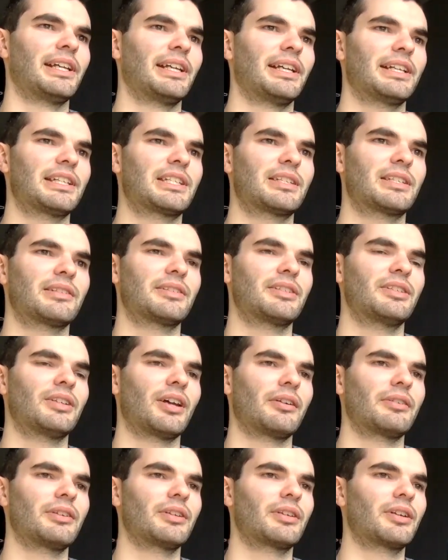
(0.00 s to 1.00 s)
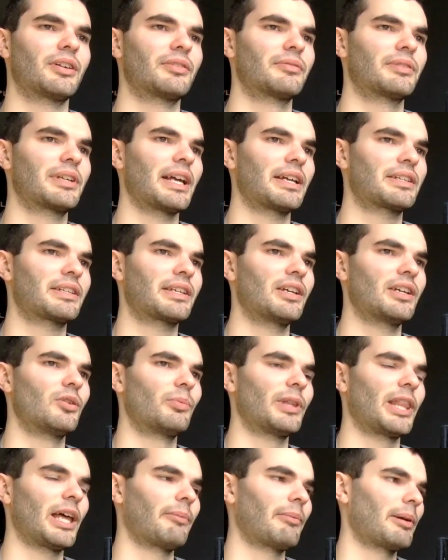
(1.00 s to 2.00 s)
It's, you can get skill
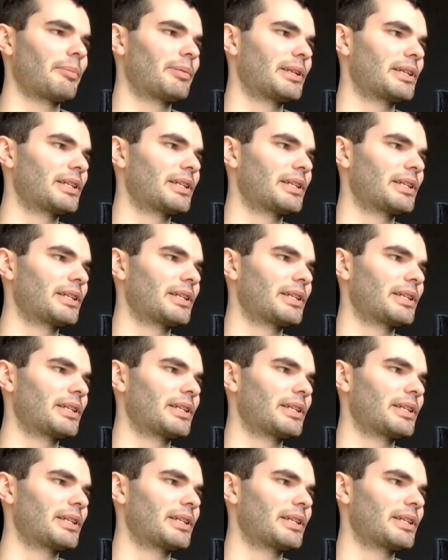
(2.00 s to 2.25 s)
with that weapon.